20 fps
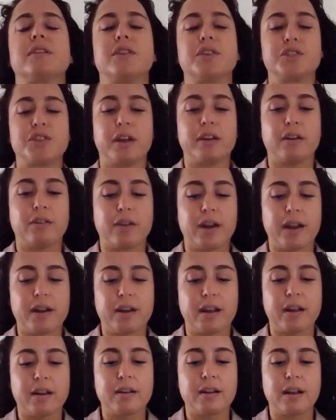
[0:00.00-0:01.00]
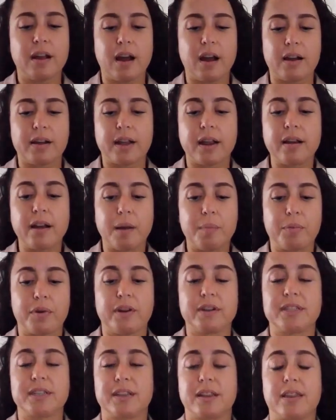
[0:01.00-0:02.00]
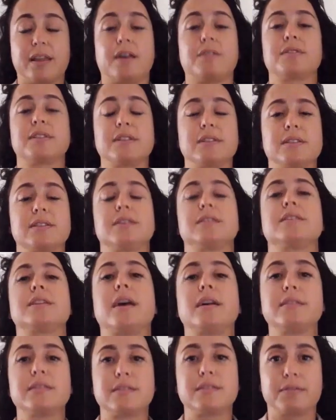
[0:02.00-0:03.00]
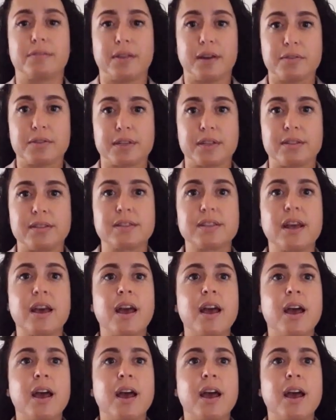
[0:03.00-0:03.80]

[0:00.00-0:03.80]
that are generated can number into the thousands and tens of thousands.